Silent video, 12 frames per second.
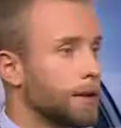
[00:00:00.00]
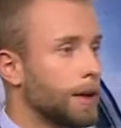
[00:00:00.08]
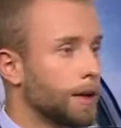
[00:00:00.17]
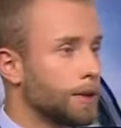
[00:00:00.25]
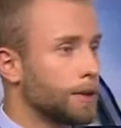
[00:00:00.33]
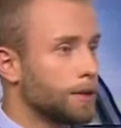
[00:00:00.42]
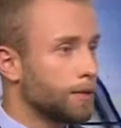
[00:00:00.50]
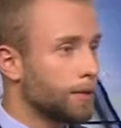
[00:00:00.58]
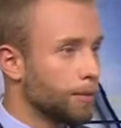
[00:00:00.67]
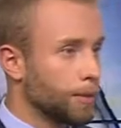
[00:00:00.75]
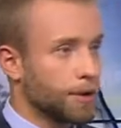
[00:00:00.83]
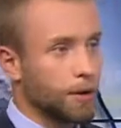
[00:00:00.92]
that
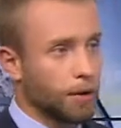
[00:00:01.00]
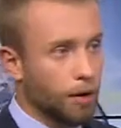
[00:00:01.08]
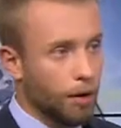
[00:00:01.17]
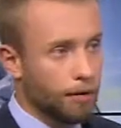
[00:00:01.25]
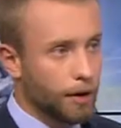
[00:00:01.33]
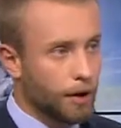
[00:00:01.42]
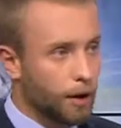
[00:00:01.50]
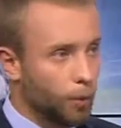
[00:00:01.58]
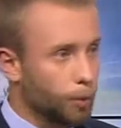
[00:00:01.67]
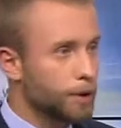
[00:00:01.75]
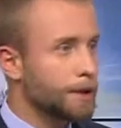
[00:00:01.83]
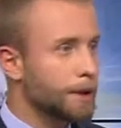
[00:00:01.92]
Moskalkova
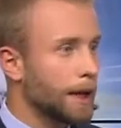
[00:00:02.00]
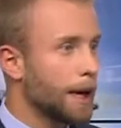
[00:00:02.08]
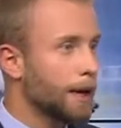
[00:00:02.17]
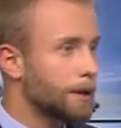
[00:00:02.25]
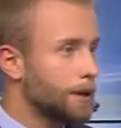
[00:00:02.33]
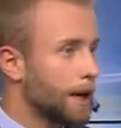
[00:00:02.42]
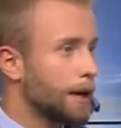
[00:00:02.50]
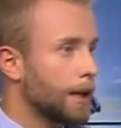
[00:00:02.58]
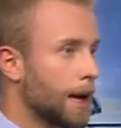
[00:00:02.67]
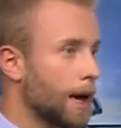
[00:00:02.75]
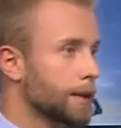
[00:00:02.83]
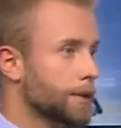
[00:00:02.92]
wouldn't get
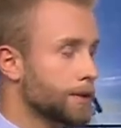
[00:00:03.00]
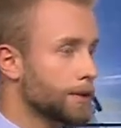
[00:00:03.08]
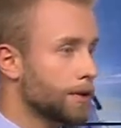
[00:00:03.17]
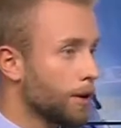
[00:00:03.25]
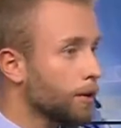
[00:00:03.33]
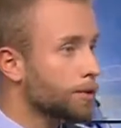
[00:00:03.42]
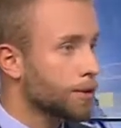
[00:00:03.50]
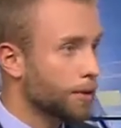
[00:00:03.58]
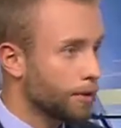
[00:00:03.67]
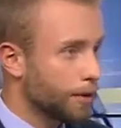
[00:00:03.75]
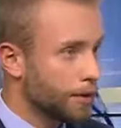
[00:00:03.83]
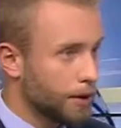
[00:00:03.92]
any access
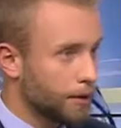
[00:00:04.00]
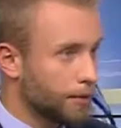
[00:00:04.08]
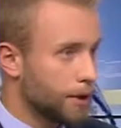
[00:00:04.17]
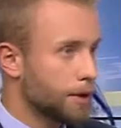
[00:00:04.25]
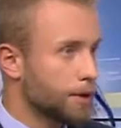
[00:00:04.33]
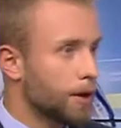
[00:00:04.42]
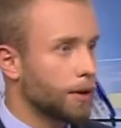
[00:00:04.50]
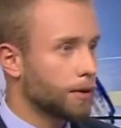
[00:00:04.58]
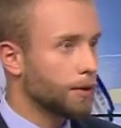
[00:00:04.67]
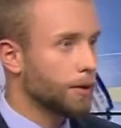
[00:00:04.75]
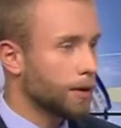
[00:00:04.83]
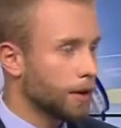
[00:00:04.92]
also if she is not